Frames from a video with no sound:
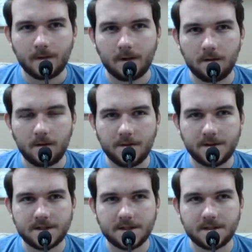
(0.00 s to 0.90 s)
Although
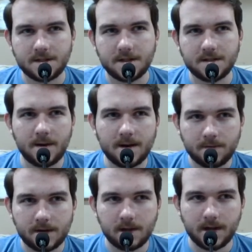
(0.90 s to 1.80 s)
this might
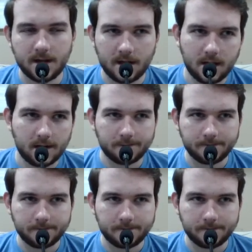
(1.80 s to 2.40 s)
be like a